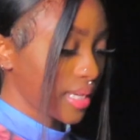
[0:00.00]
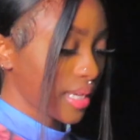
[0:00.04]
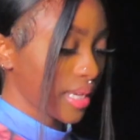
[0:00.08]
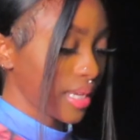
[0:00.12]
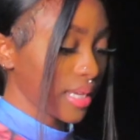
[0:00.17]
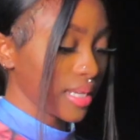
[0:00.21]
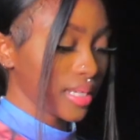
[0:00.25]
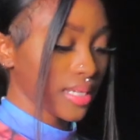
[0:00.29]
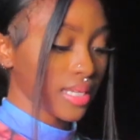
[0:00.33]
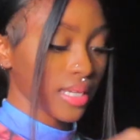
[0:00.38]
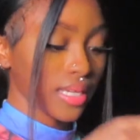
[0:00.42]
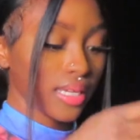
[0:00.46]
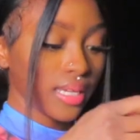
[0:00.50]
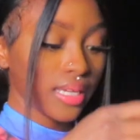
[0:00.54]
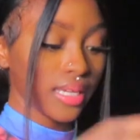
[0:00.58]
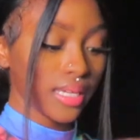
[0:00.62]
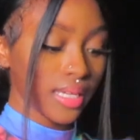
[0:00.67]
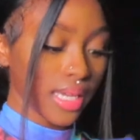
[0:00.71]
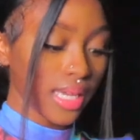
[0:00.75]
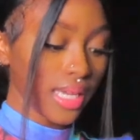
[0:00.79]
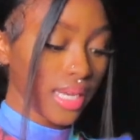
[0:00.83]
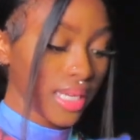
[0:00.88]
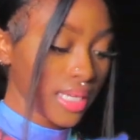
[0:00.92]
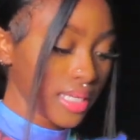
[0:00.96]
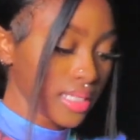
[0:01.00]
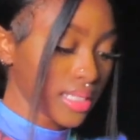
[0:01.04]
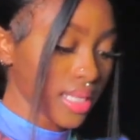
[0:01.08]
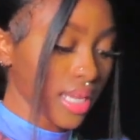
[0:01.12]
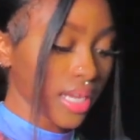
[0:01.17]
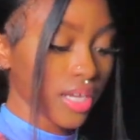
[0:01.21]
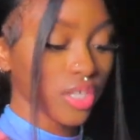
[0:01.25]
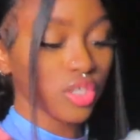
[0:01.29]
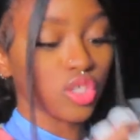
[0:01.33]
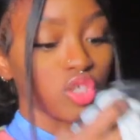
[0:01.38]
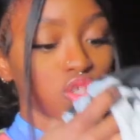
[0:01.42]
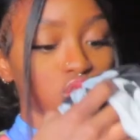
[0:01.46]
get, it is
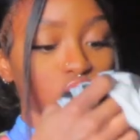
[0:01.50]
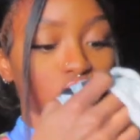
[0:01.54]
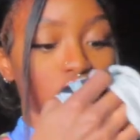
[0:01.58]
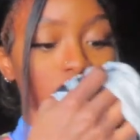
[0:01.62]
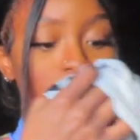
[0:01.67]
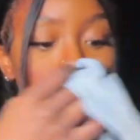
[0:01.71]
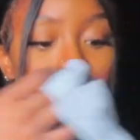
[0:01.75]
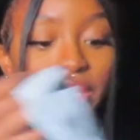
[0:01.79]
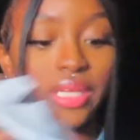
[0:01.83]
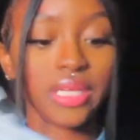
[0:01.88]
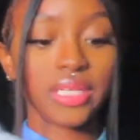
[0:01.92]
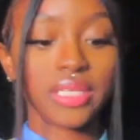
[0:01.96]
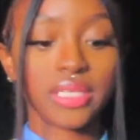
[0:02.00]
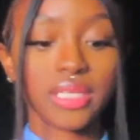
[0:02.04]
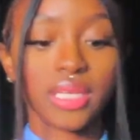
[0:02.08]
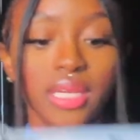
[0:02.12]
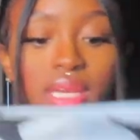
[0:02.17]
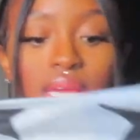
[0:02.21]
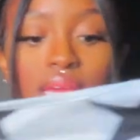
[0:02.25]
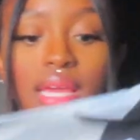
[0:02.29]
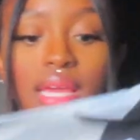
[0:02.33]
like a star piece.